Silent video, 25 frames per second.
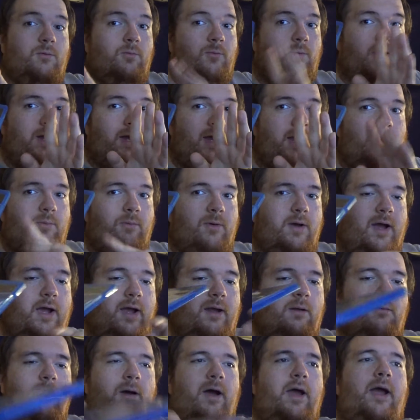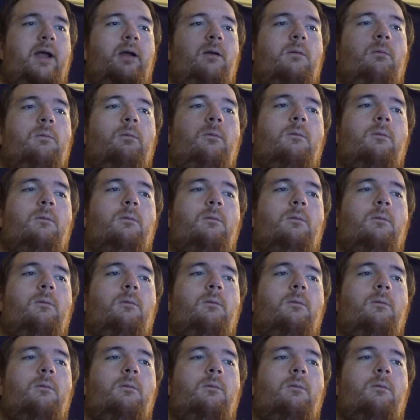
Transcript: Wait, wait, wait.